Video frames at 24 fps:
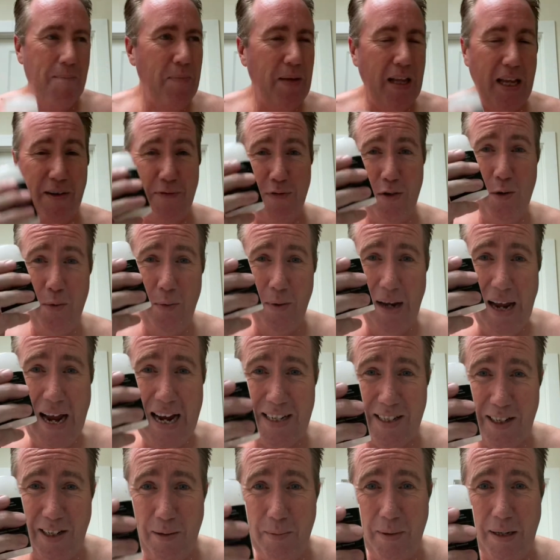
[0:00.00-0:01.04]
and if you
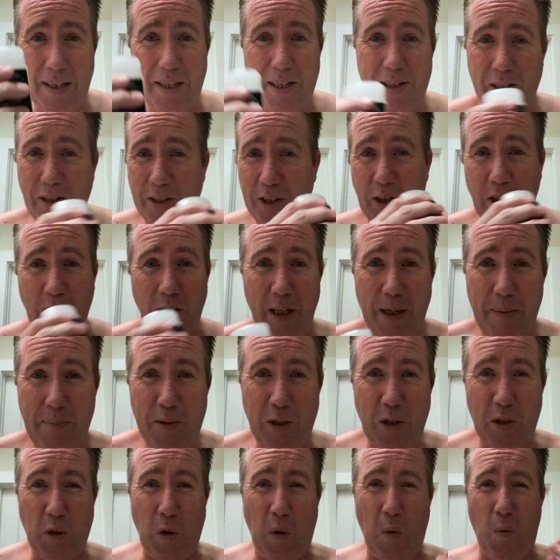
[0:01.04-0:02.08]
accidentally get this on your lips,
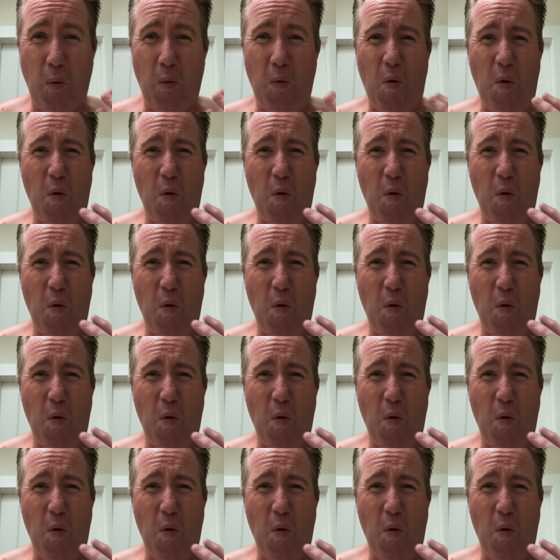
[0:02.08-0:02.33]
it's like,